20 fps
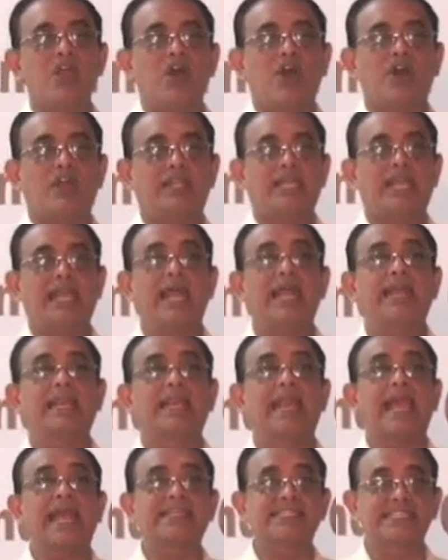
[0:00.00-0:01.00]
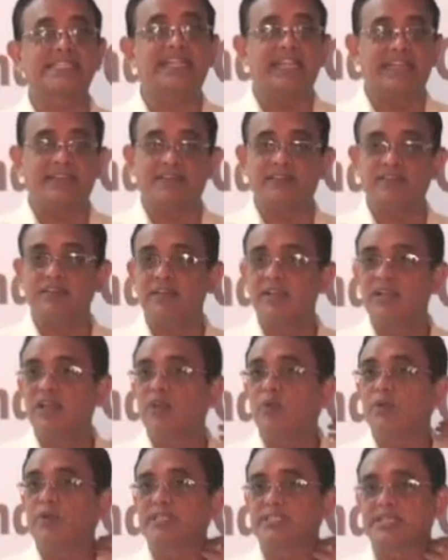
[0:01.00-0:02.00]
or they had an accident
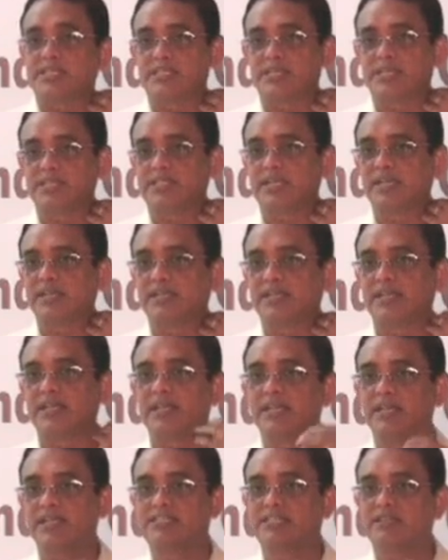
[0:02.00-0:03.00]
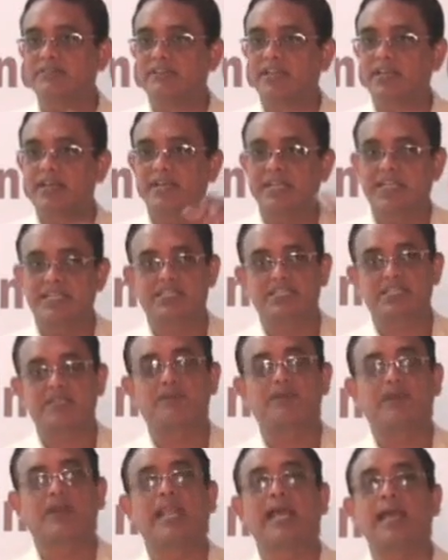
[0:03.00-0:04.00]
which has resulted in a severe disc
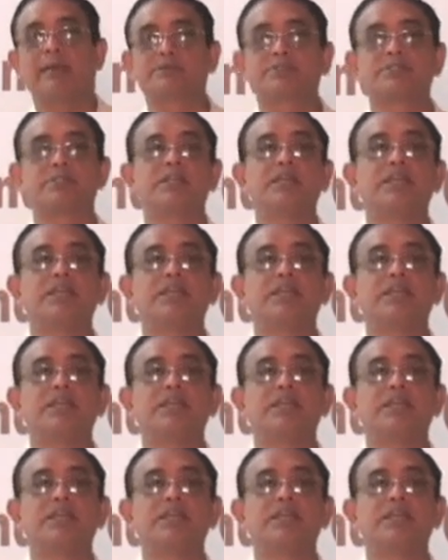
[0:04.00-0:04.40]
prolapse.